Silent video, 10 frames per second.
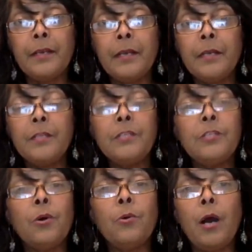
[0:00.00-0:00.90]

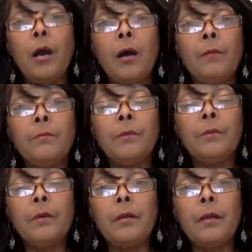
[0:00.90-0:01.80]
Well,
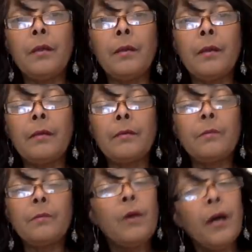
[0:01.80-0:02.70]

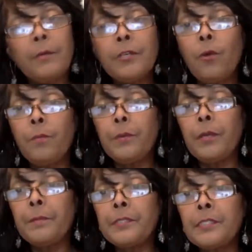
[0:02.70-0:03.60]
I'm going to open up
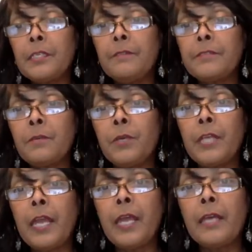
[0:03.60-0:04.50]
and see if someone
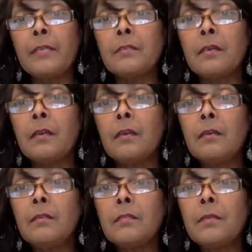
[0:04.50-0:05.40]
has
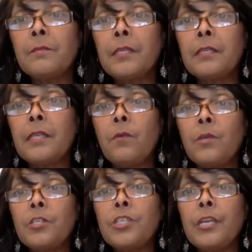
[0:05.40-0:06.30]
something that they want to
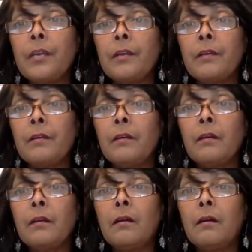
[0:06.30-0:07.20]
share
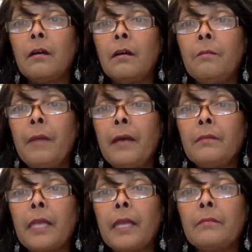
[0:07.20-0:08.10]
about
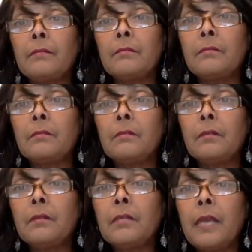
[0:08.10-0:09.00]
that
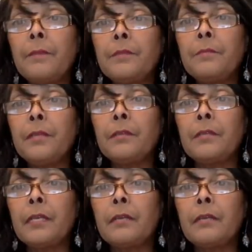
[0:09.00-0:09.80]
adaptability.